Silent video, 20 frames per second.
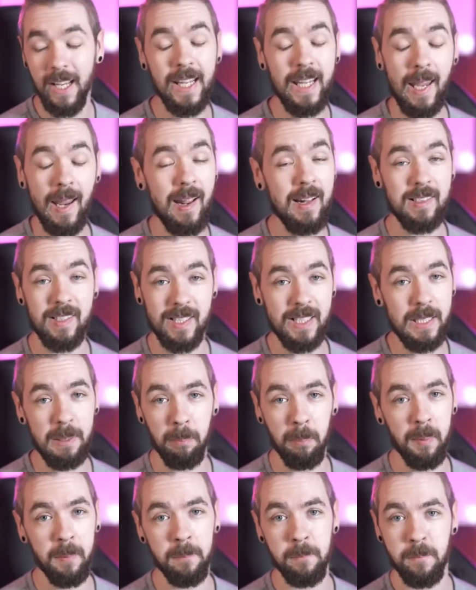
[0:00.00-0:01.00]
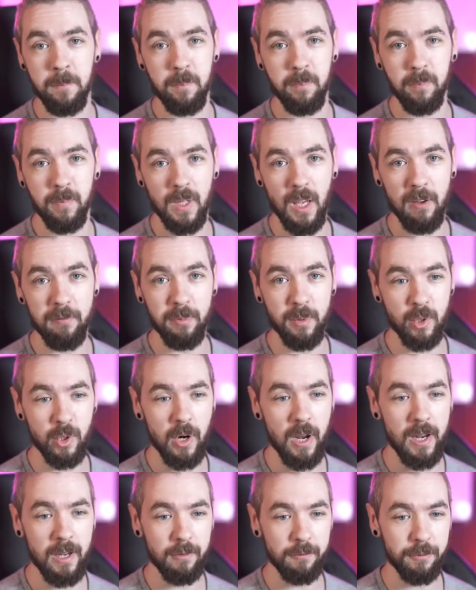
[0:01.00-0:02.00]
I can't sleep. I've been
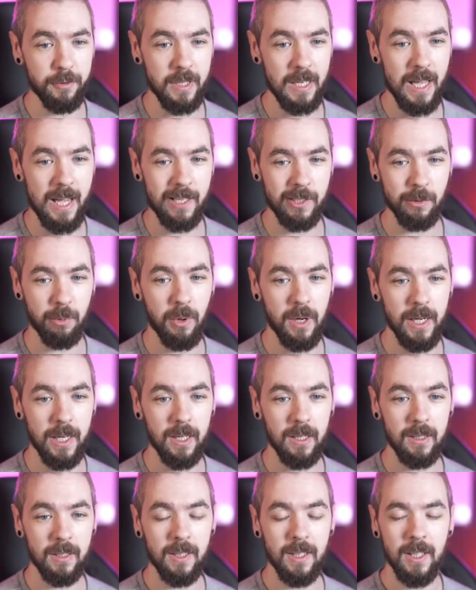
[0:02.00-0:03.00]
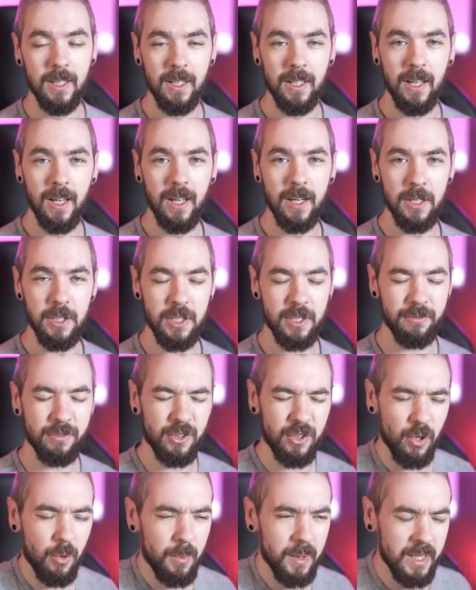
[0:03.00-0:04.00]
trying for the last while, and I just have
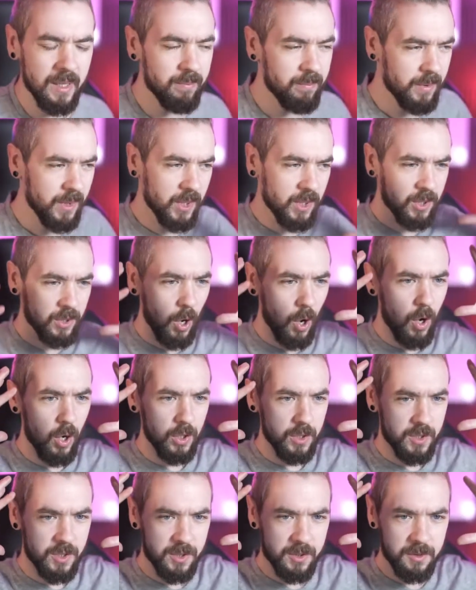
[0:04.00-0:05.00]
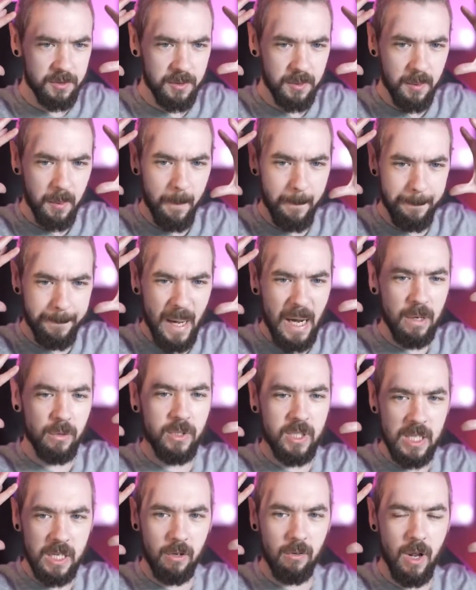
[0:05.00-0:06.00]
so many thoughts bouncing